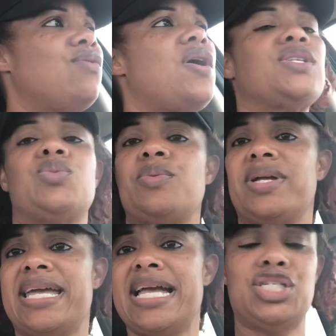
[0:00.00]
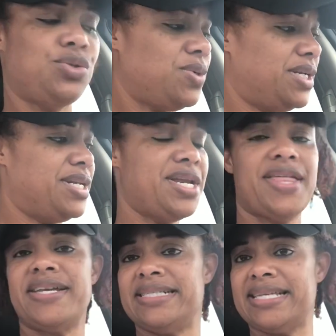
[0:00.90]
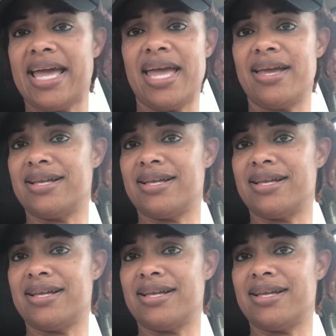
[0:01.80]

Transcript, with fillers: Ross, we will catch you another day